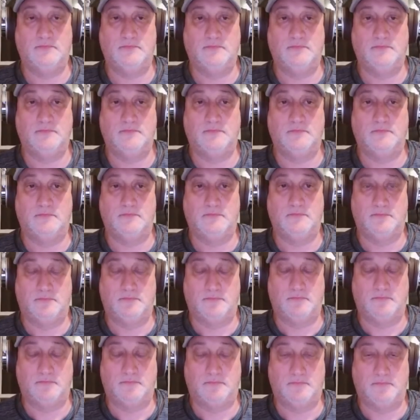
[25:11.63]

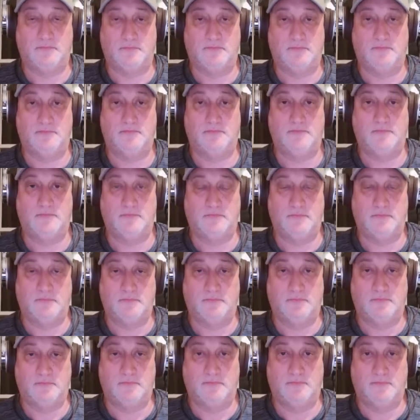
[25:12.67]

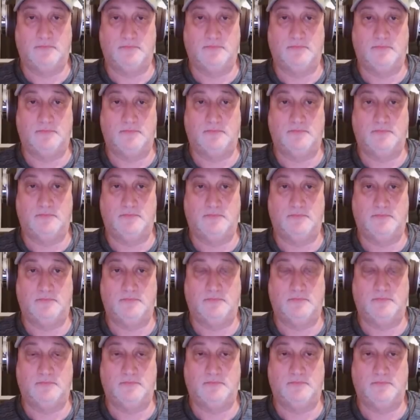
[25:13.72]

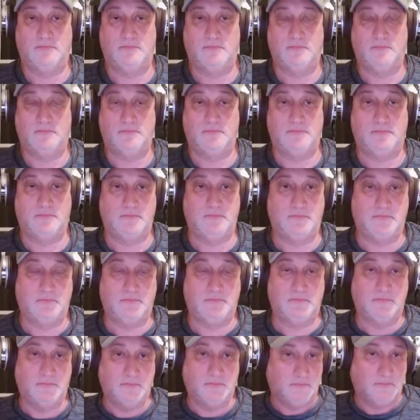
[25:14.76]

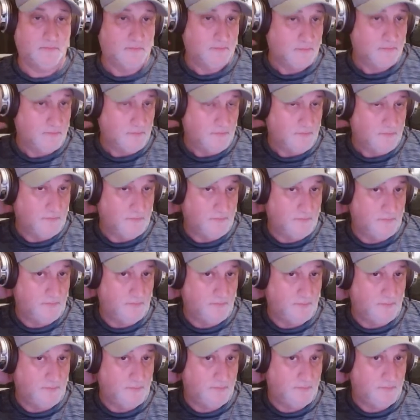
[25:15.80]

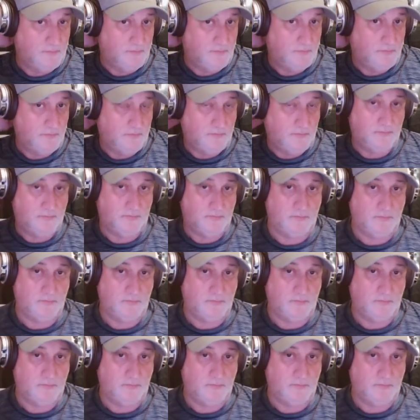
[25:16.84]
This person isn't speaking.